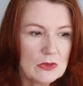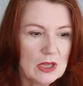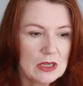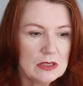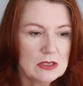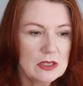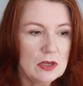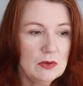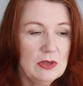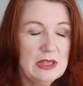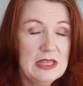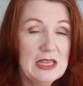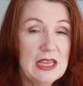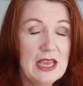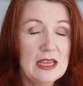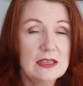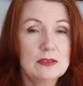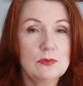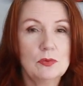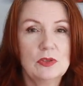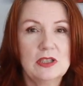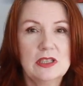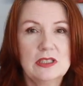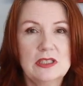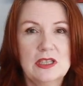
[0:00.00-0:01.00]
So in the end,
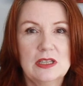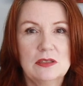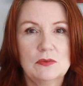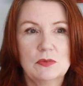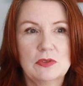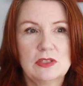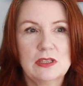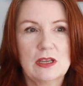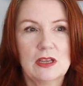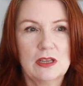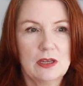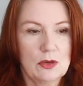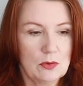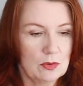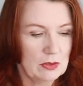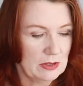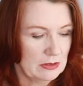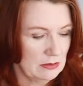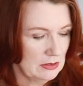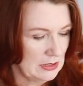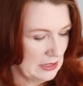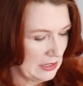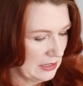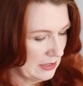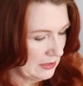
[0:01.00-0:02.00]
what I did was I
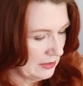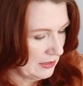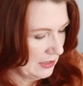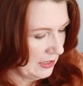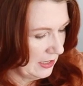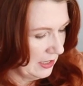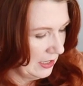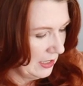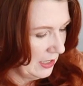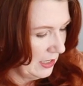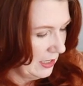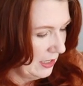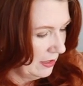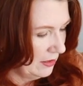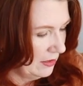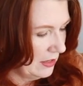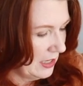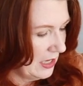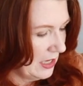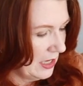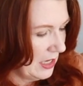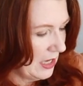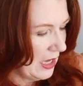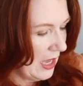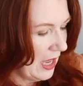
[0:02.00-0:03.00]
quilted
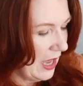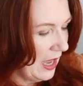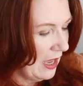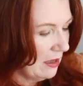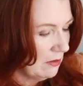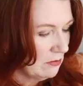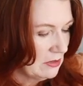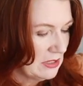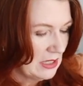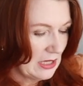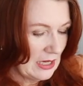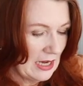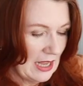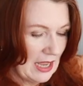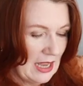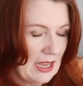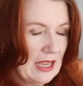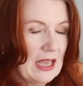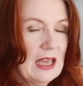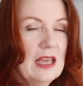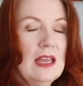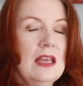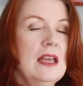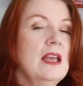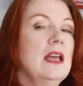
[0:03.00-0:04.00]
the outer
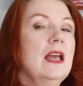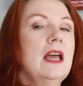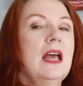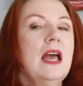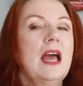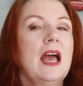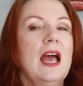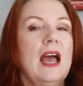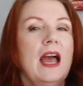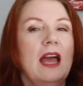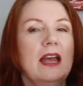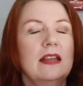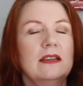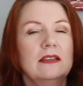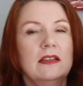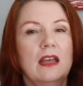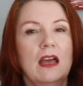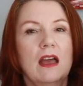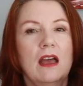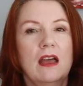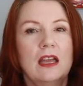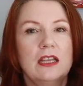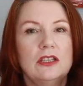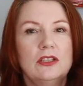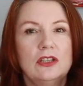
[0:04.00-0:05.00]
layer and
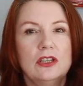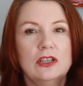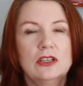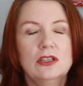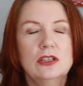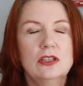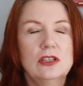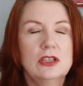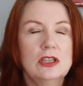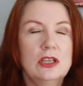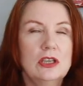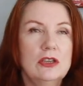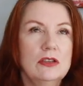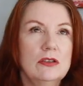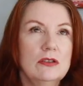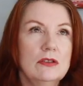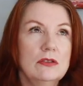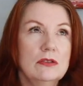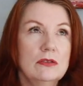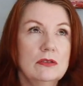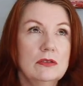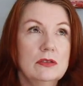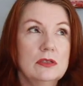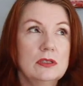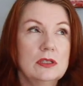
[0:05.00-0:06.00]
I just
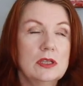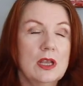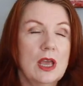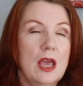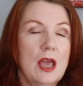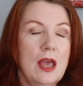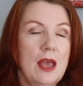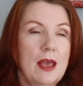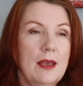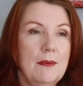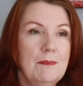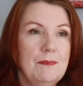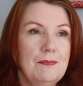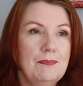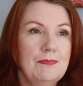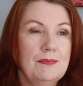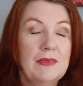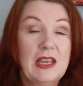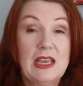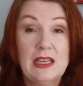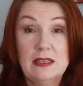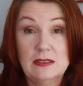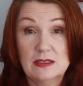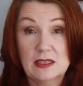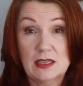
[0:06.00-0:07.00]
used
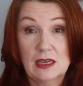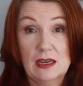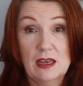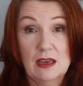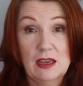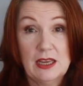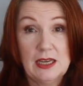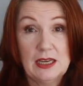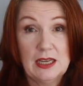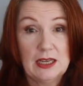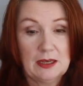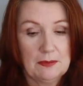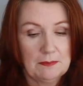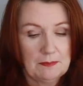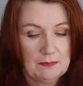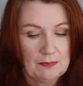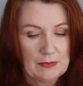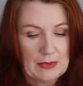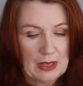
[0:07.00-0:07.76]
interlining.